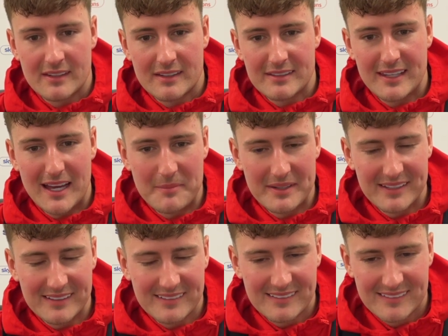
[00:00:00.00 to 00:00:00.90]
Yeah, I
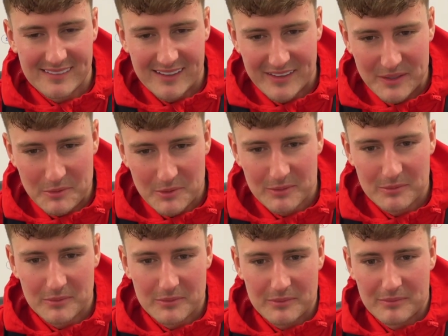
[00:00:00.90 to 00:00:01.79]
mean, I think
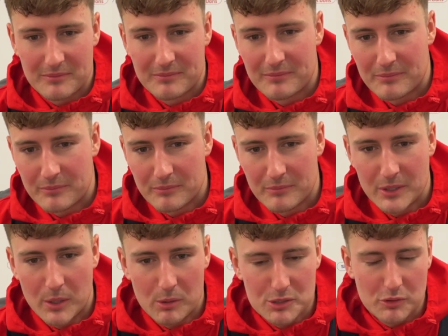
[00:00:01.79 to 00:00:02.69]
we
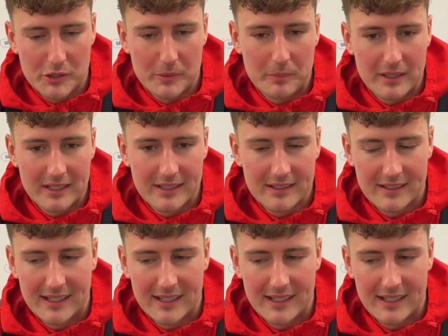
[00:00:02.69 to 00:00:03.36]
always want to play.